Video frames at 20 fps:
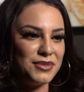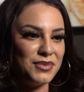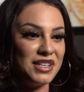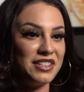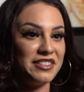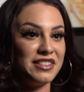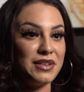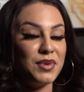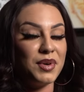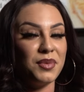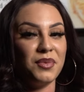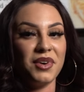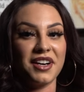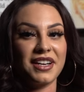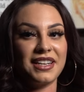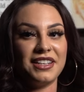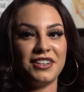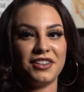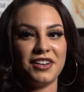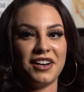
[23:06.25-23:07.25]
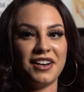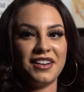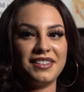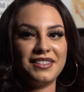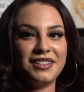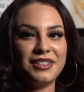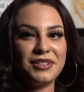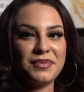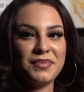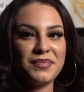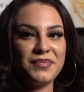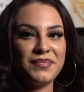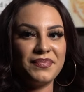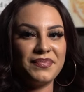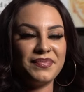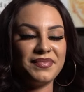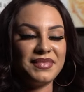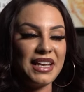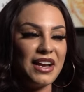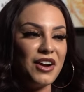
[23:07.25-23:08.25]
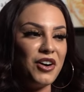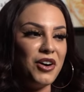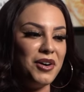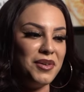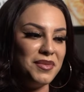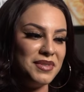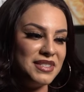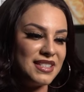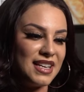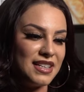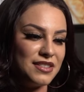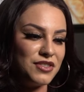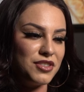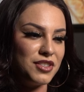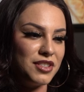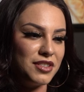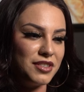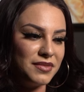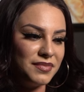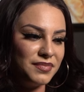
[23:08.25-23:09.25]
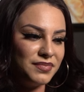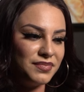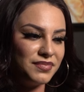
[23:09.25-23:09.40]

Whether they were working or not, they always answered.